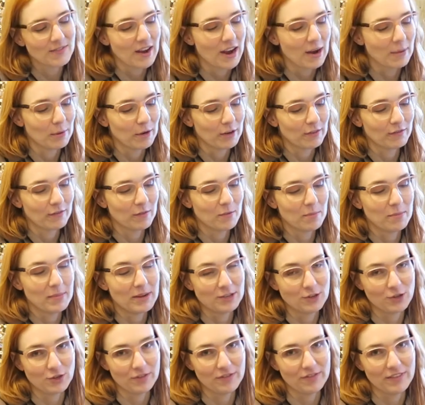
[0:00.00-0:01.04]
fabric from
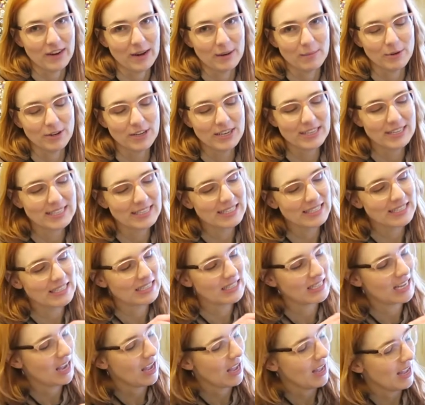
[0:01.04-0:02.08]
Measure
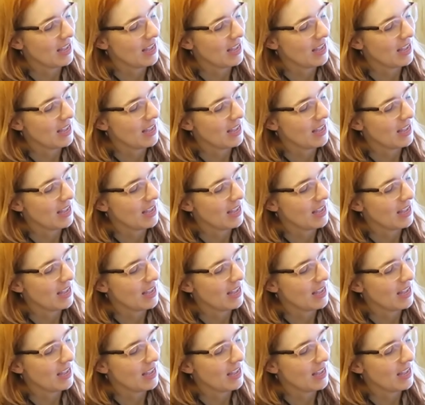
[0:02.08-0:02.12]
Fabrics.